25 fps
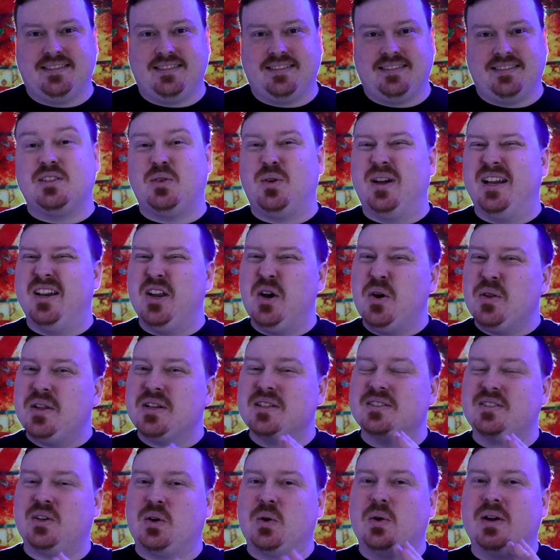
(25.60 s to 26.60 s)
So I know
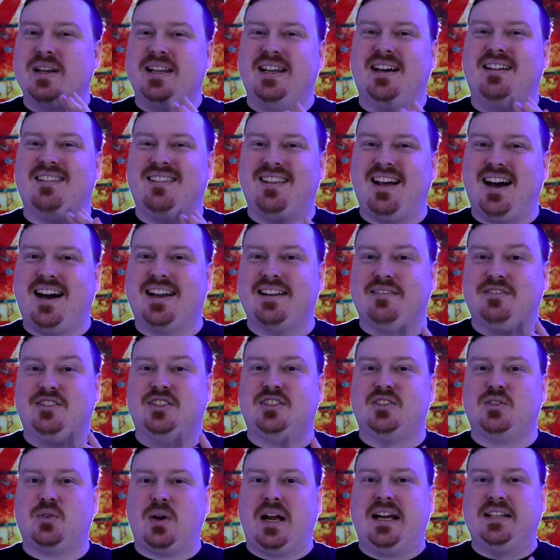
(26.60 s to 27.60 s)
there's already a lot of
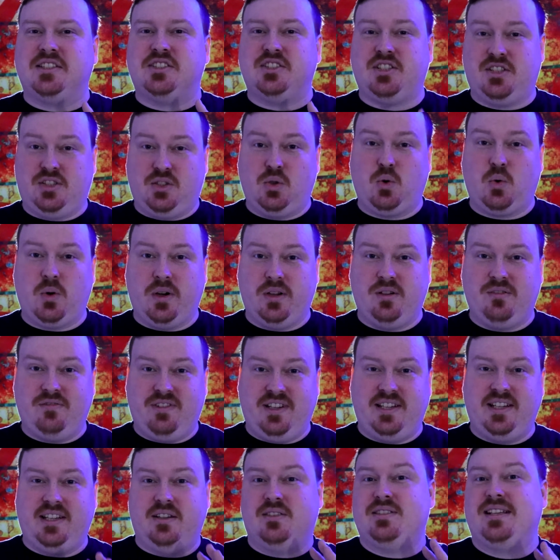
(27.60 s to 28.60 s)
Skratch tutorial
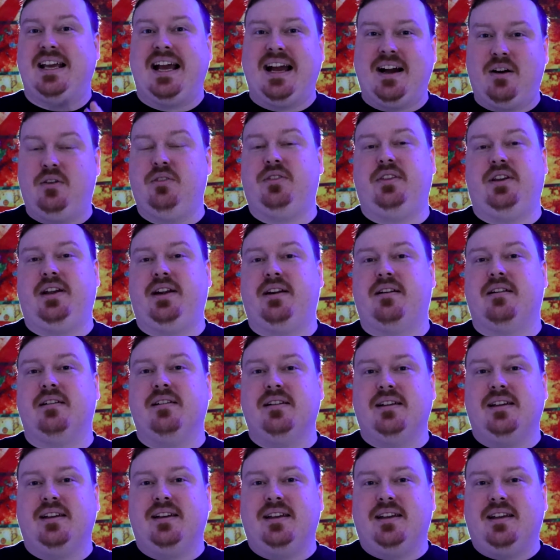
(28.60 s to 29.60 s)
videos out there.
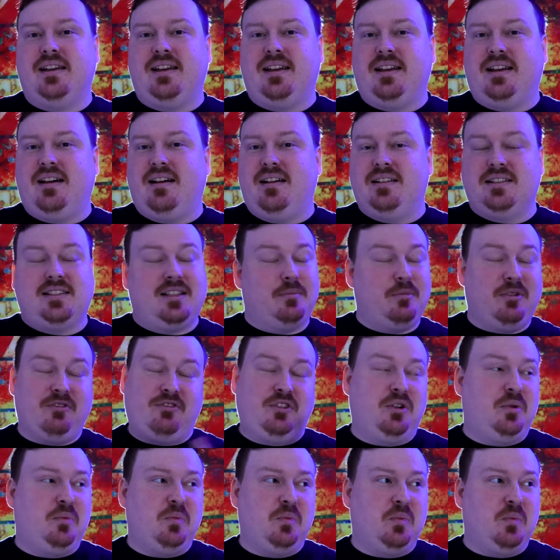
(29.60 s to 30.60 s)
Some of
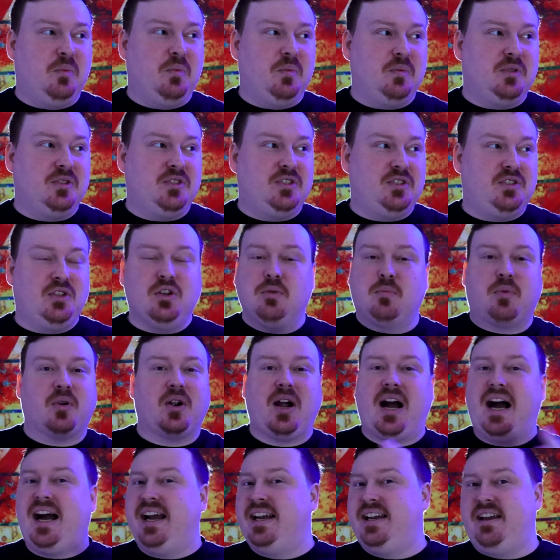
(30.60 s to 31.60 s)
them super
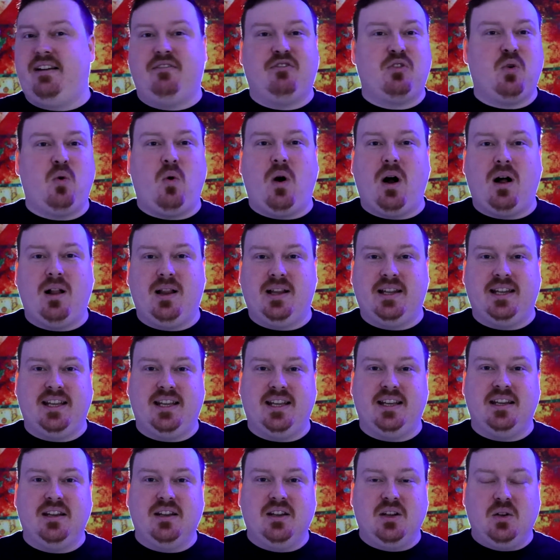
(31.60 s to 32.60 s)
high def
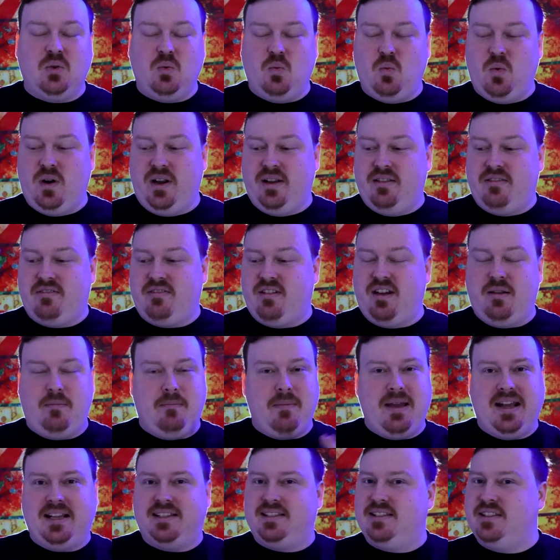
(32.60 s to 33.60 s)
quality with
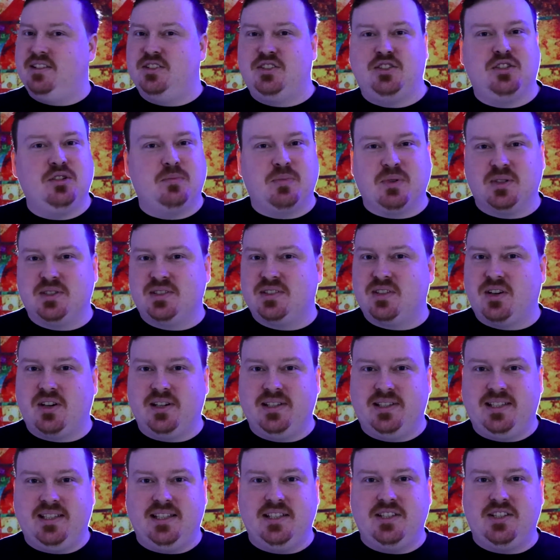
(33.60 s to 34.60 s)
amazing superstar
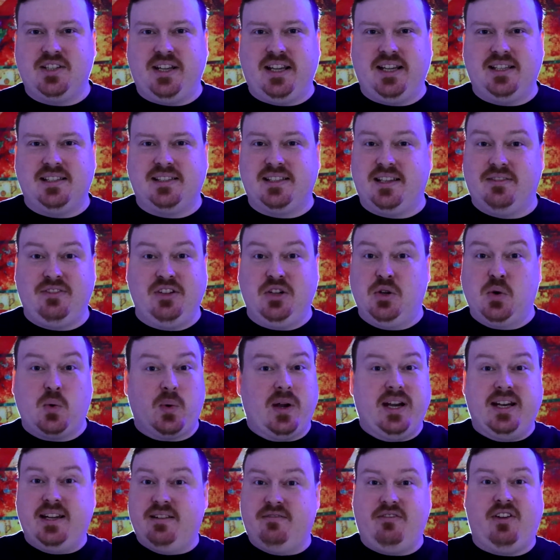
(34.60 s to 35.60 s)
DJs giving
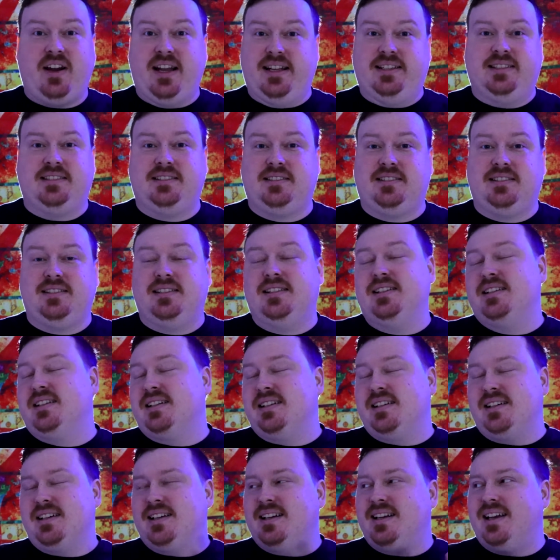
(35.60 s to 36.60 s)
great advice.
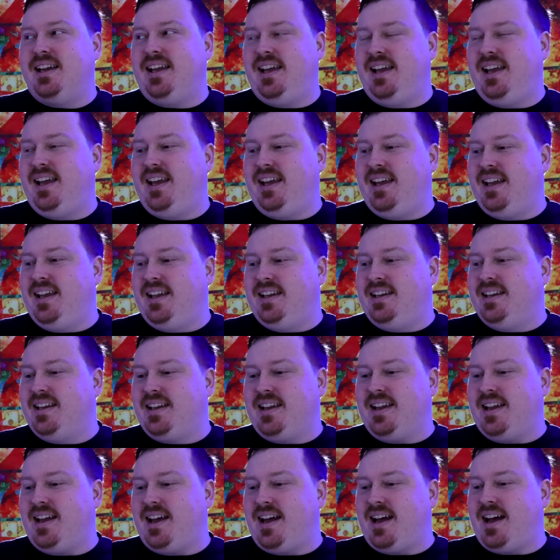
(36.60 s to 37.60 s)
And,
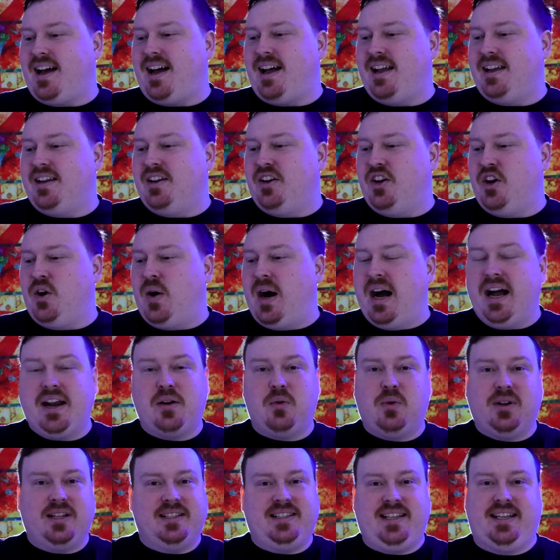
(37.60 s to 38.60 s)
I
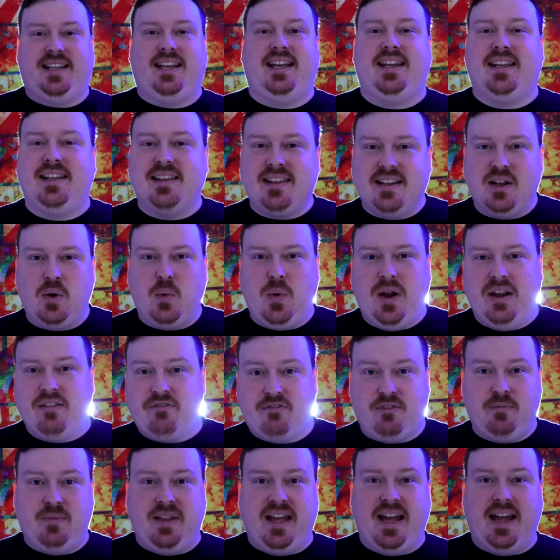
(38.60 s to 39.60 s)
don't want to take anything away
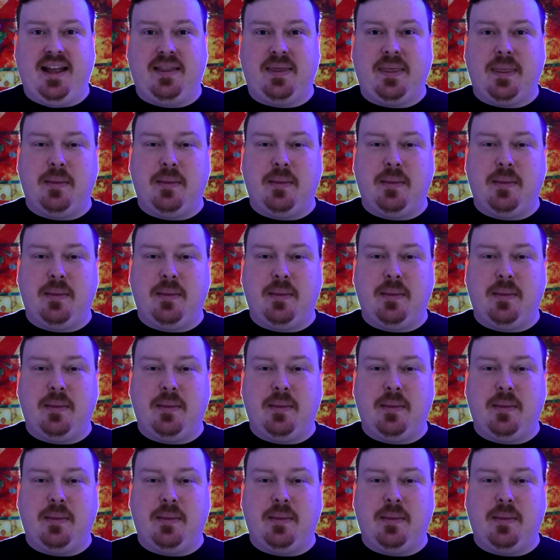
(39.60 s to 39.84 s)
from that.